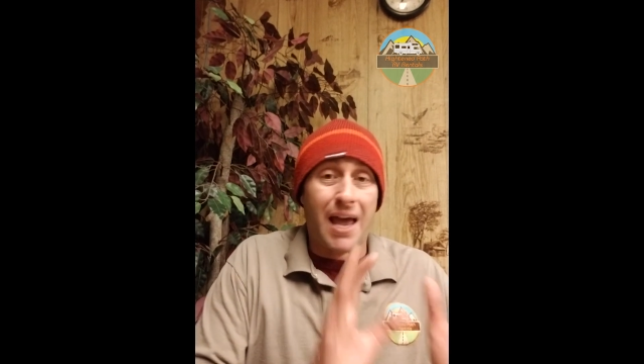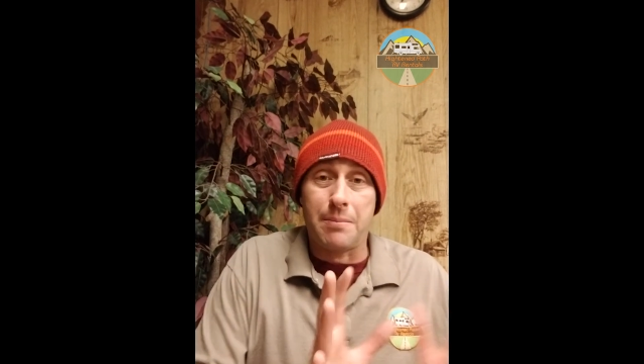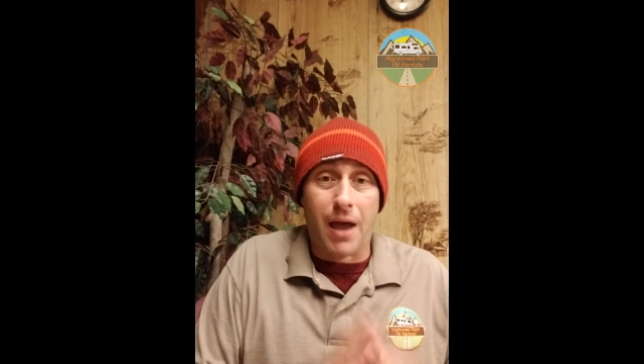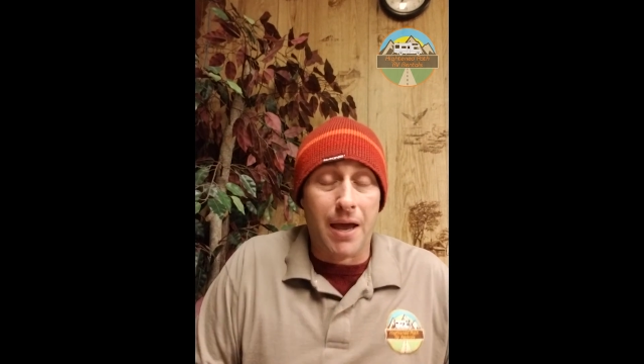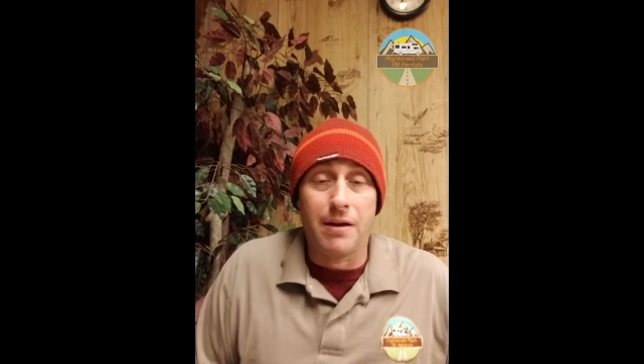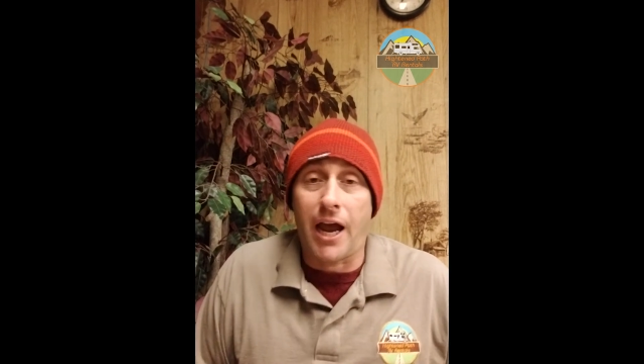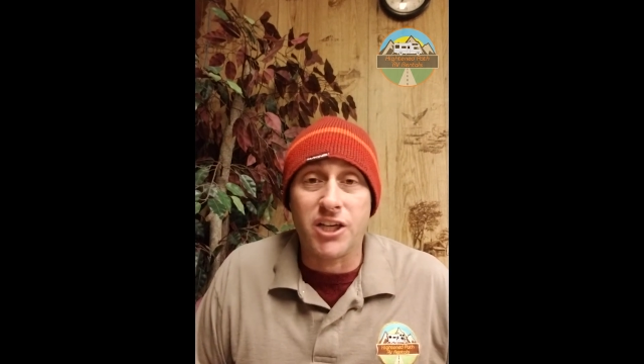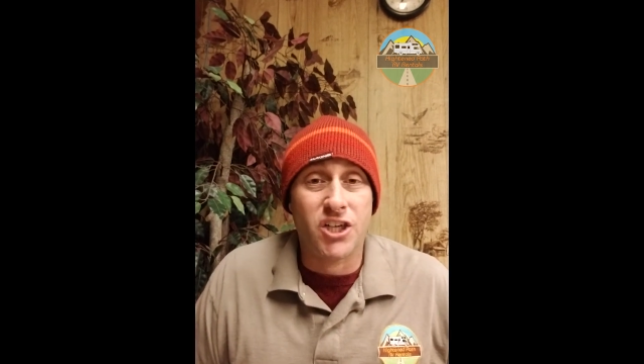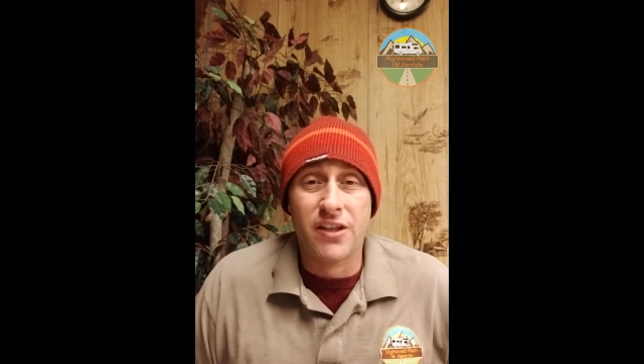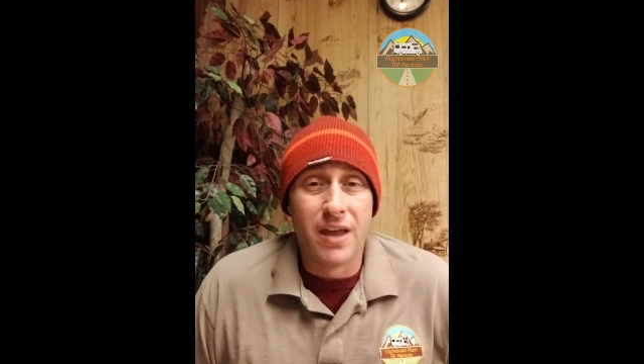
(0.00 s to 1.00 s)
I
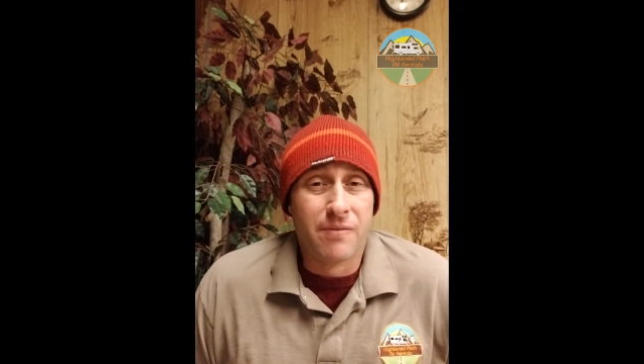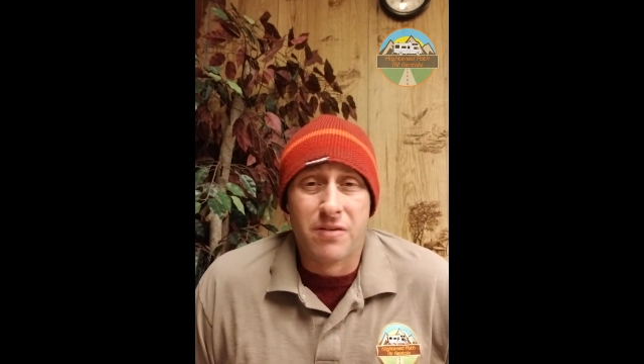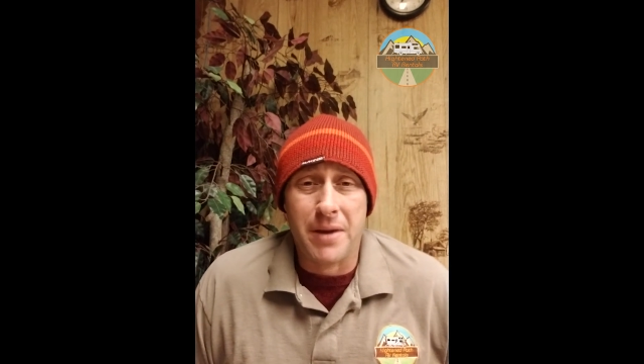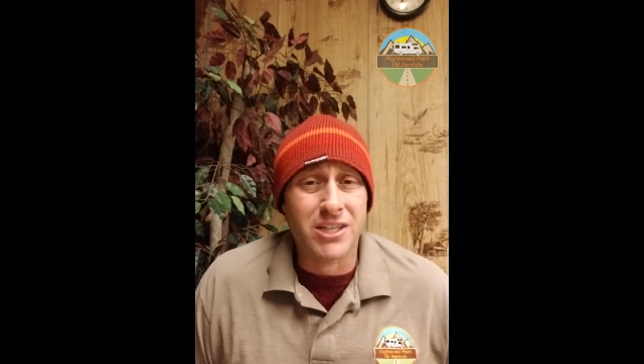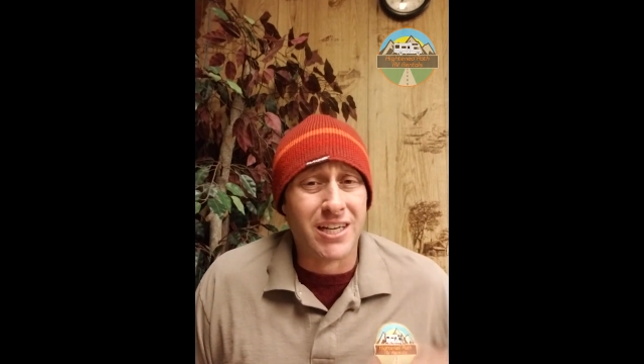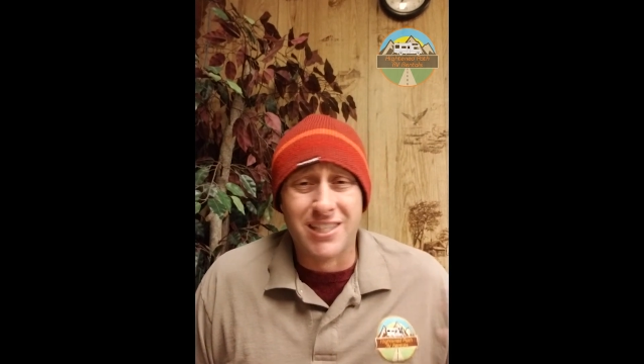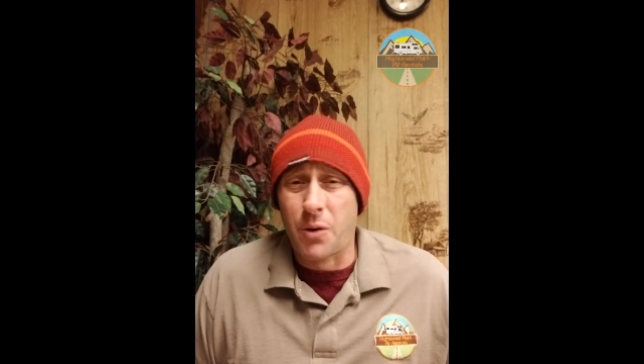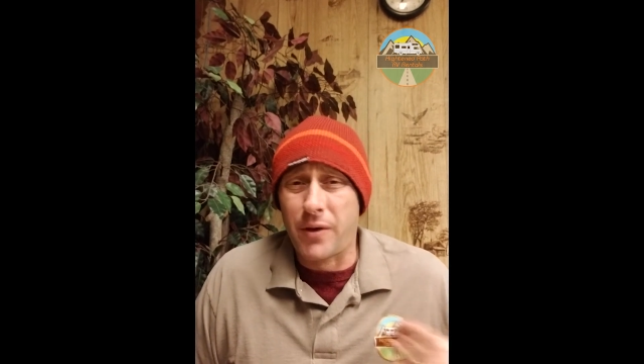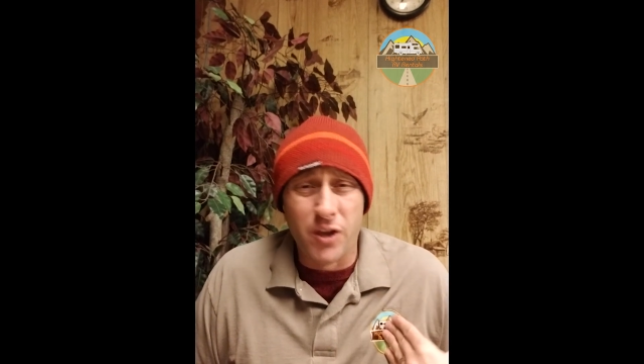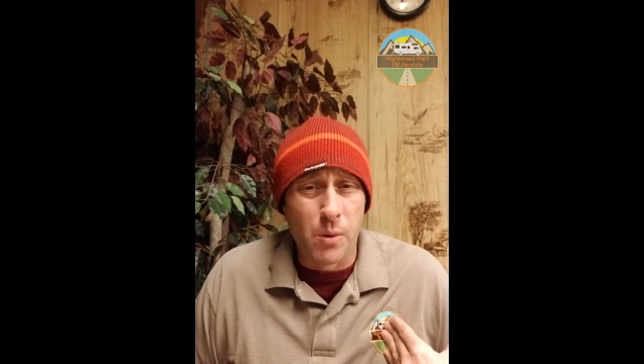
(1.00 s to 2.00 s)
share the information. I say
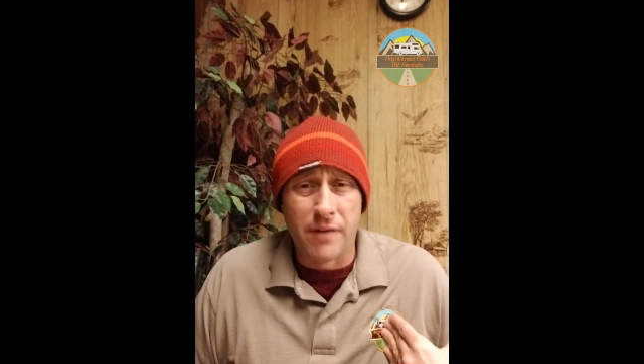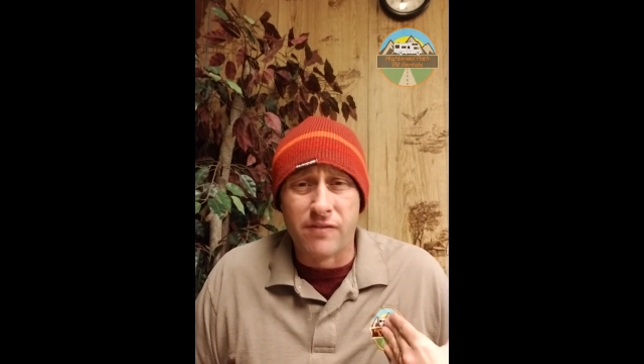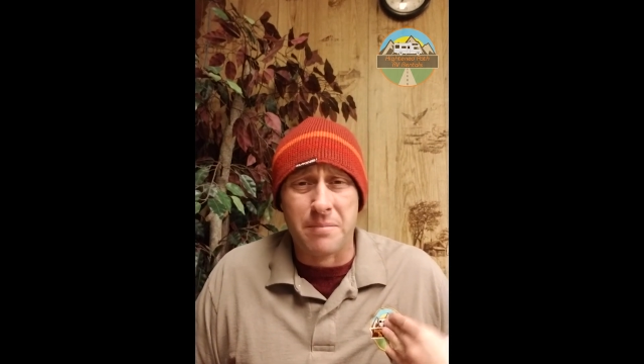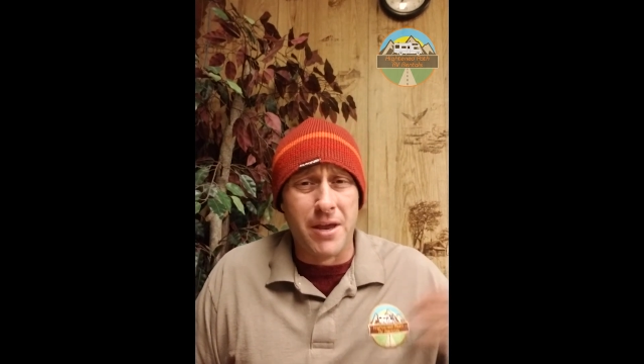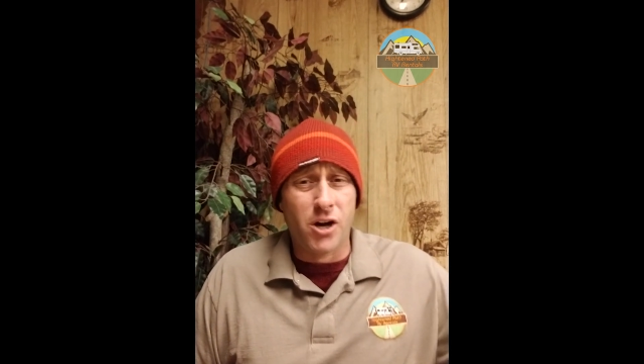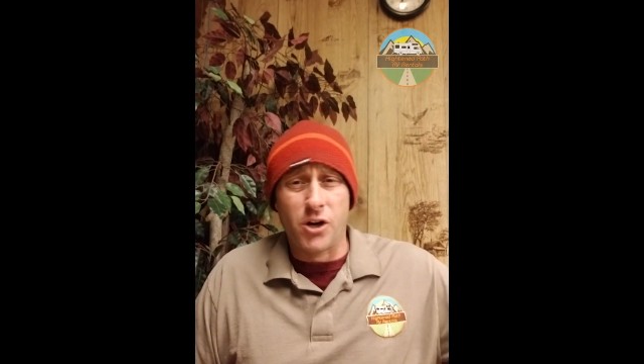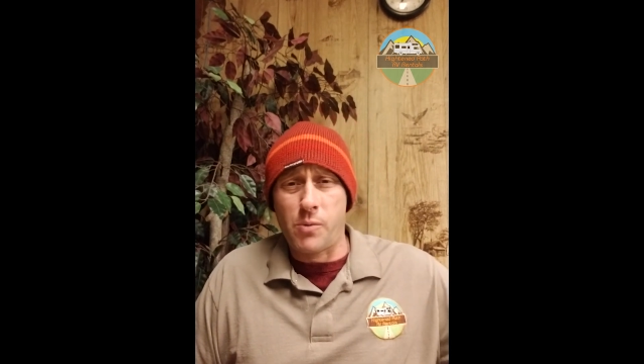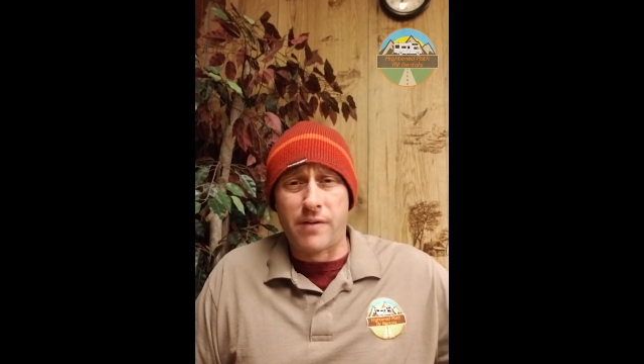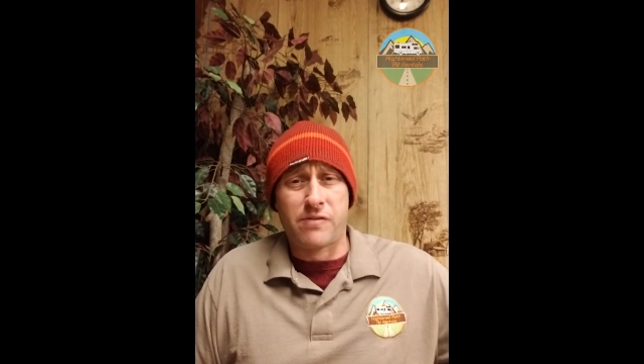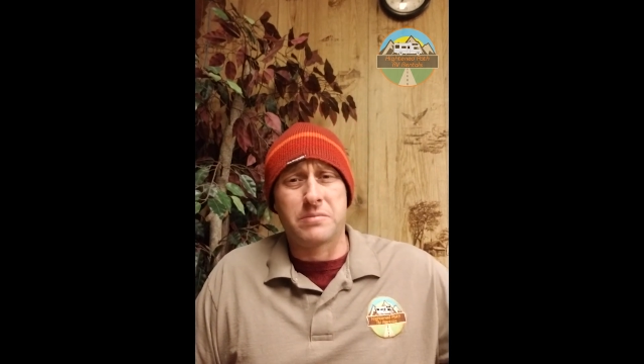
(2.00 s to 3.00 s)
whether you rent from me or you
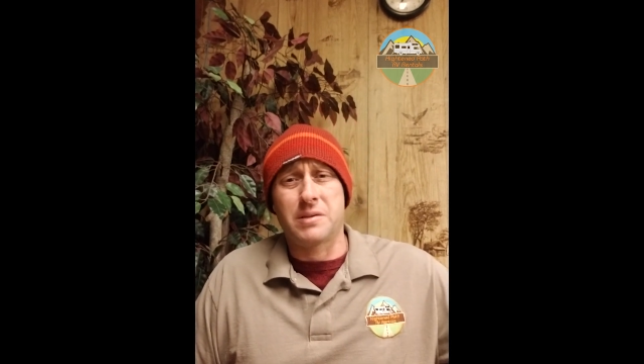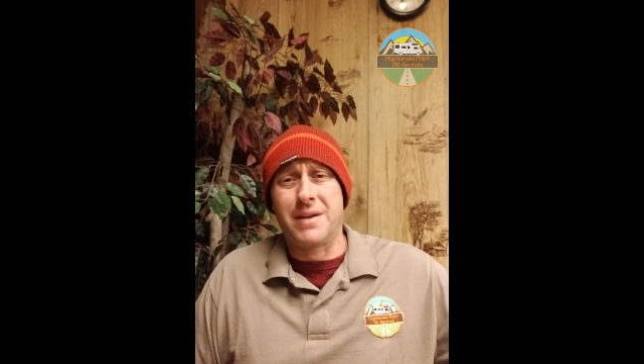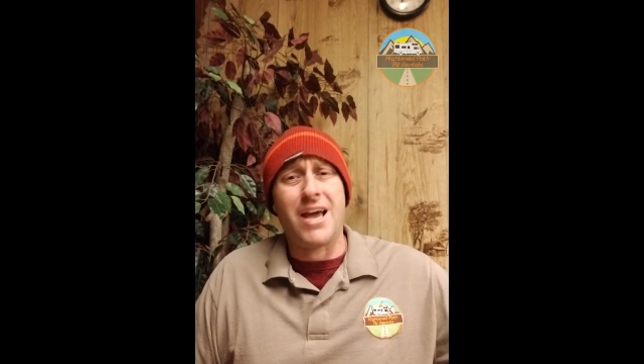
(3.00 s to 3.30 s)
rent from somebody